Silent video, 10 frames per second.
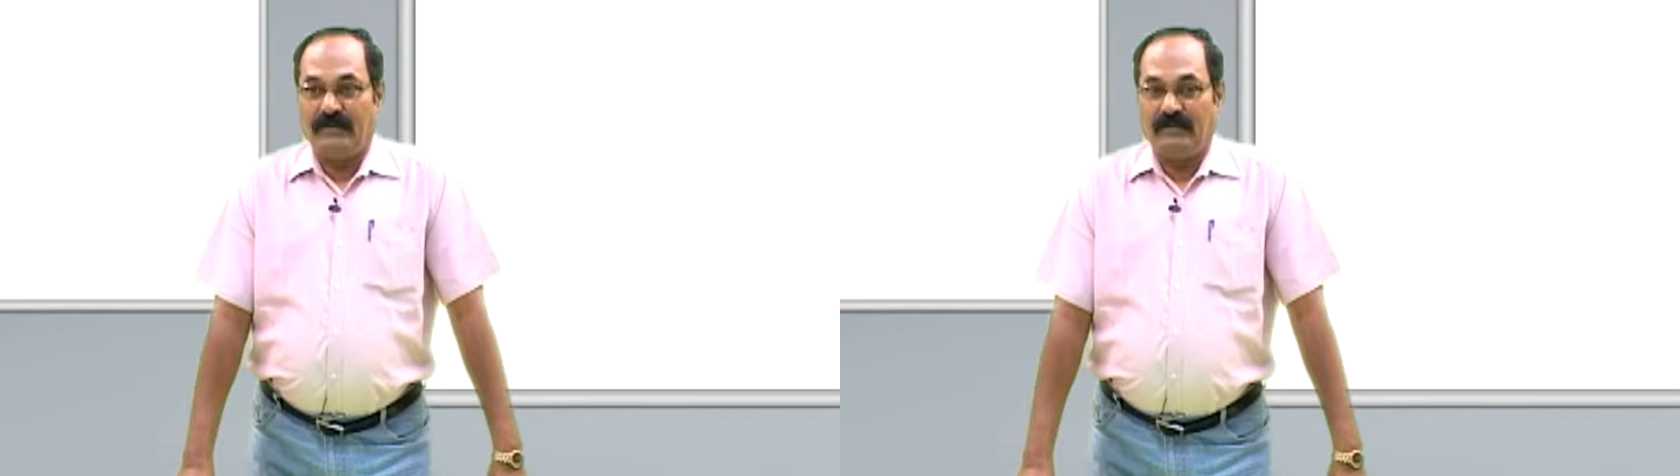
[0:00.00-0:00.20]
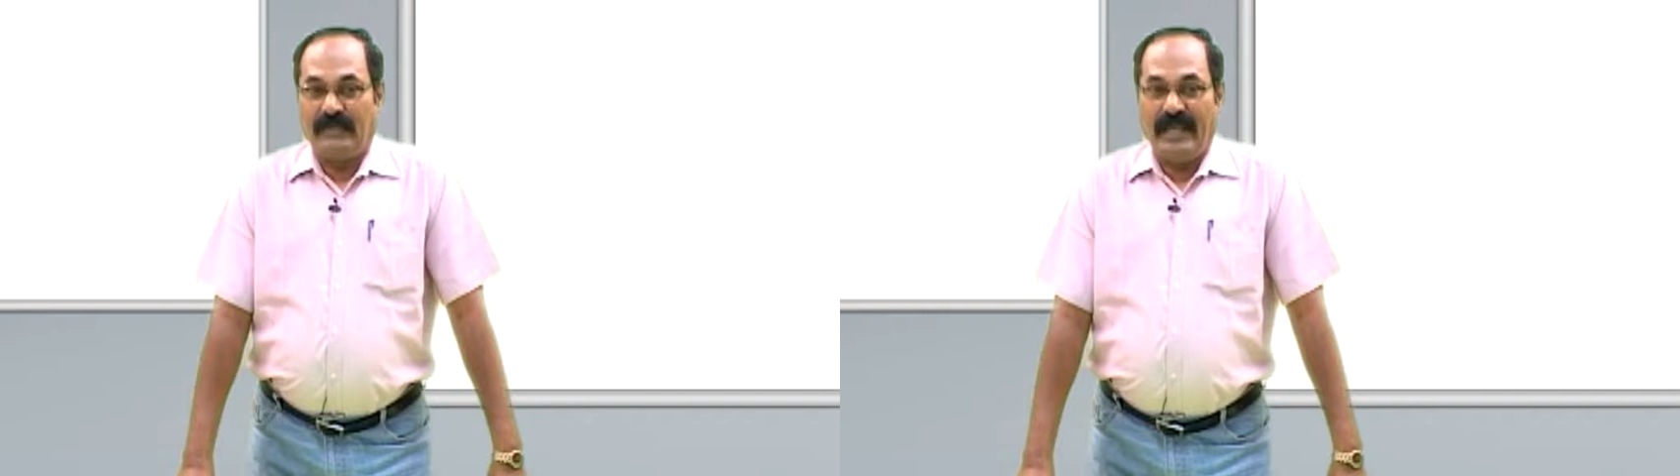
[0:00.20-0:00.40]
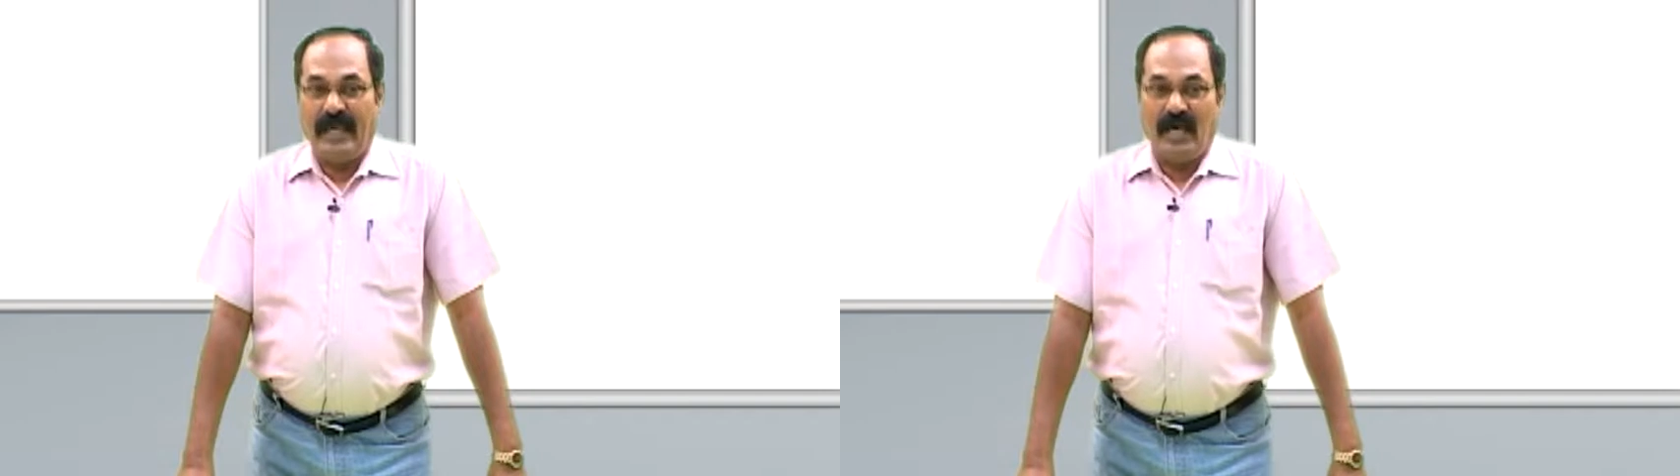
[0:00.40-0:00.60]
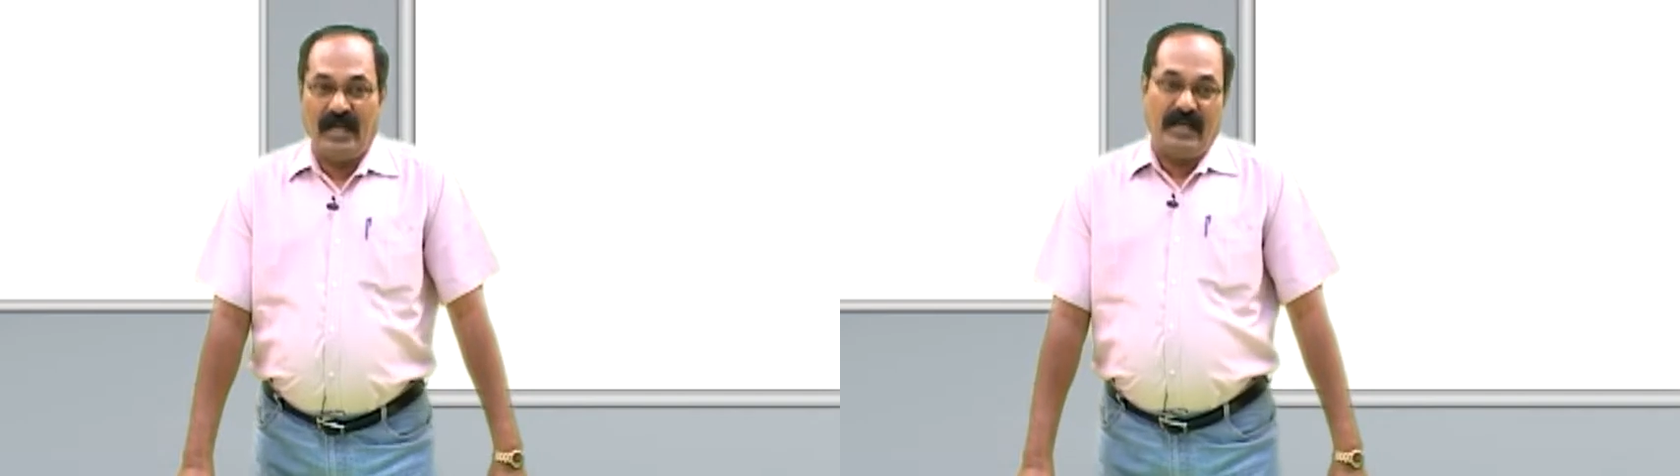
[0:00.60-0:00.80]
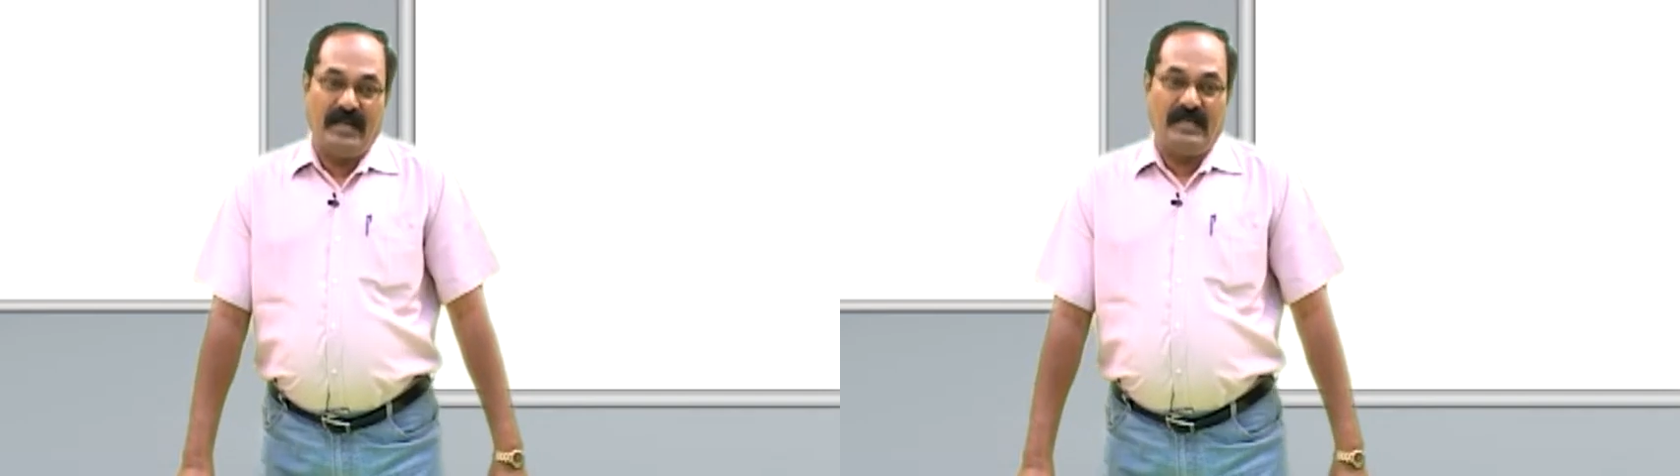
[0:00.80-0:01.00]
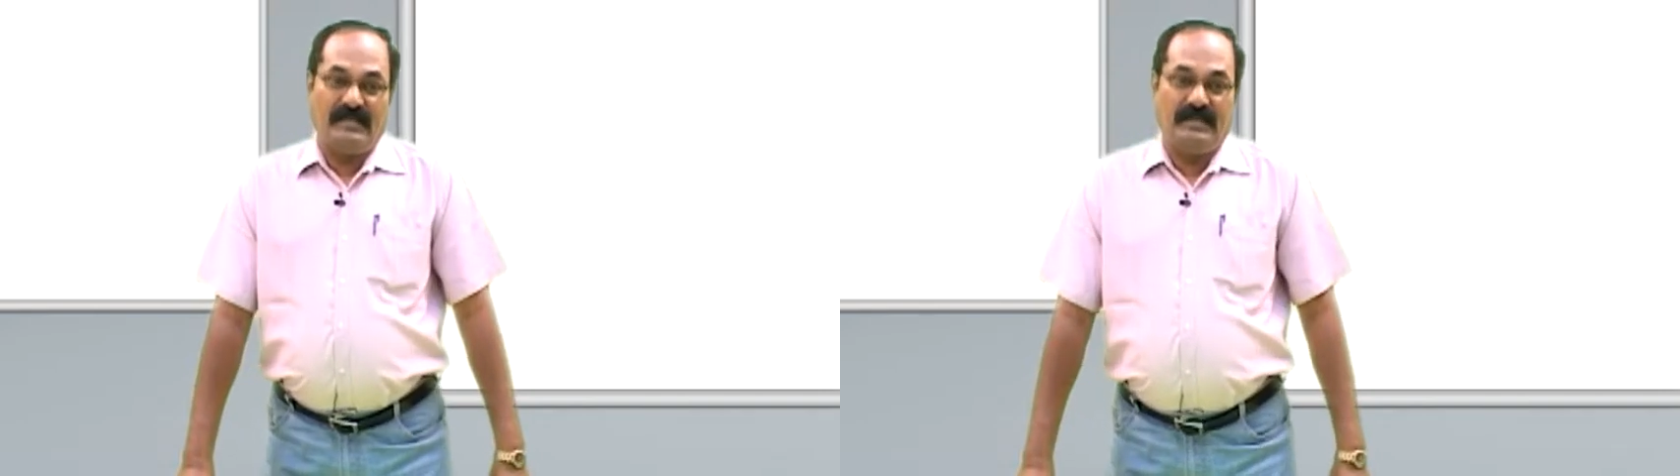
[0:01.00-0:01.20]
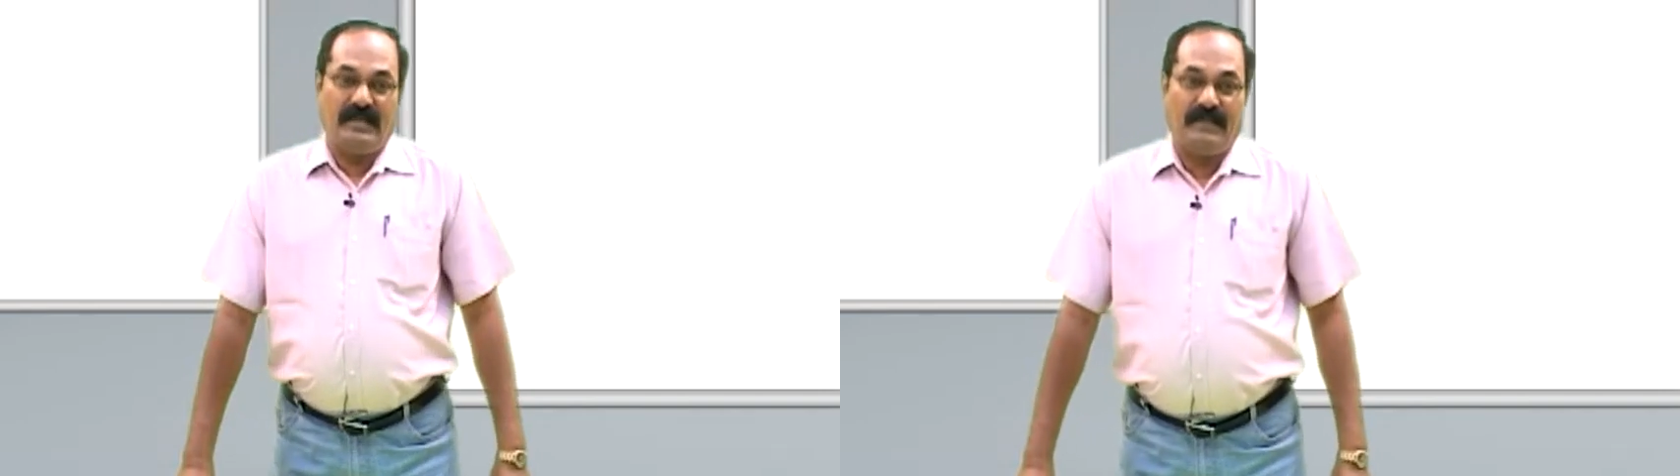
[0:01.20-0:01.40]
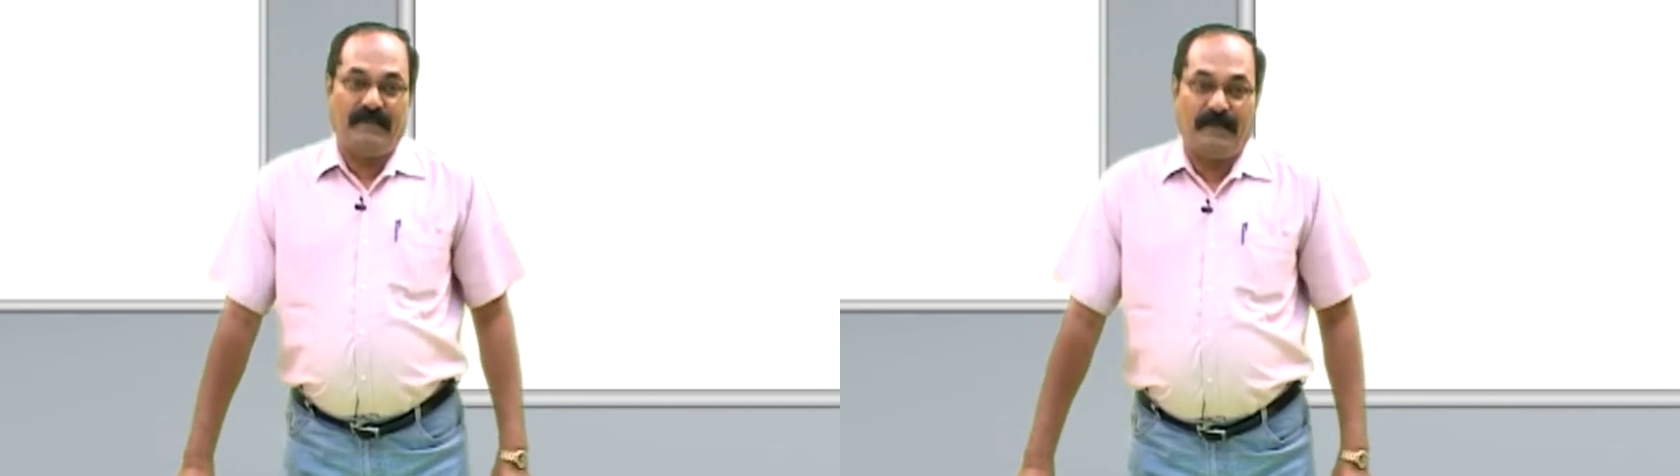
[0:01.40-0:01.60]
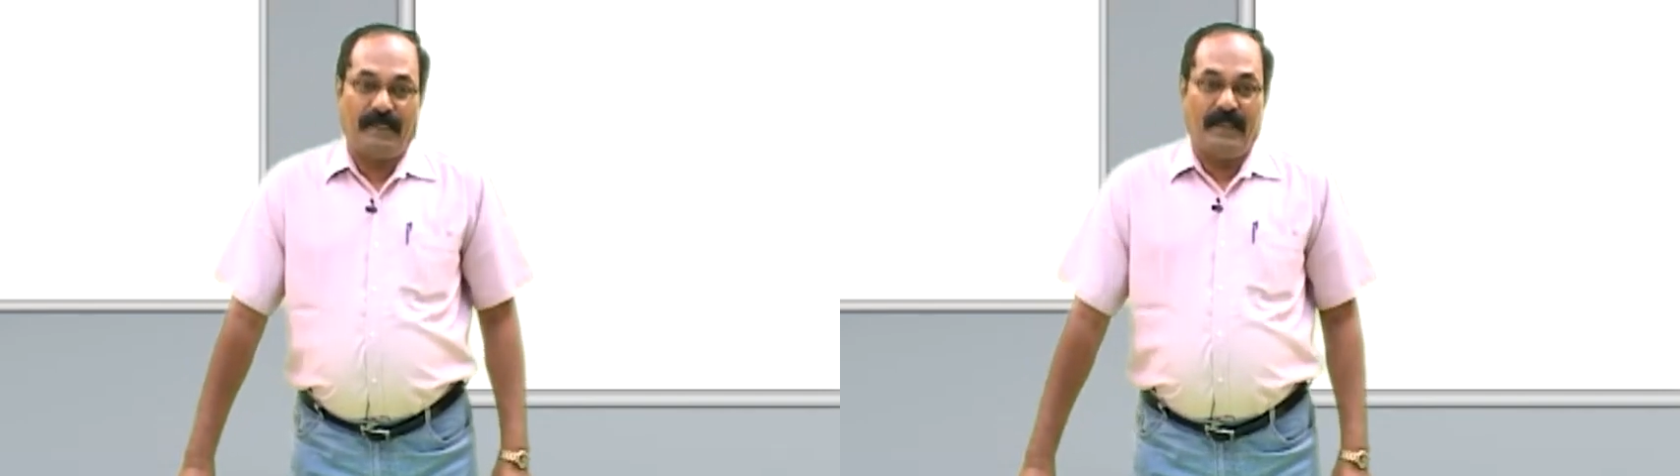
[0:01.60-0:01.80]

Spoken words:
by organizing